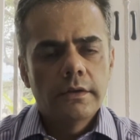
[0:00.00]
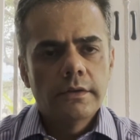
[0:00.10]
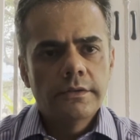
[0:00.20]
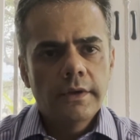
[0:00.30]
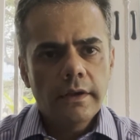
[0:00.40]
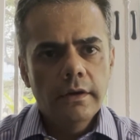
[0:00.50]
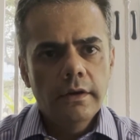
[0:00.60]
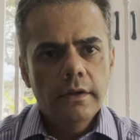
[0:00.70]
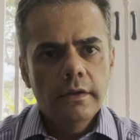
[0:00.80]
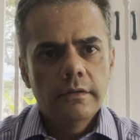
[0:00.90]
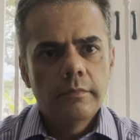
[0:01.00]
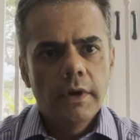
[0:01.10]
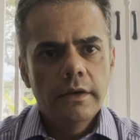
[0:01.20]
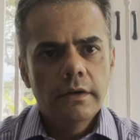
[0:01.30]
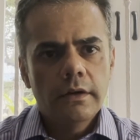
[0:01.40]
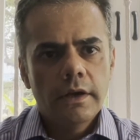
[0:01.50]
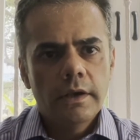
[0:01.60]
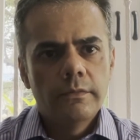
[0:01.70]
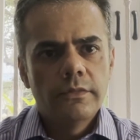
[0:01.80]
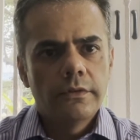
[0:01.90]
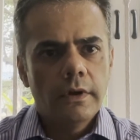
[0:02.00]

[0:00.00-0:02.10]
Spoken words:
Second is, many a times,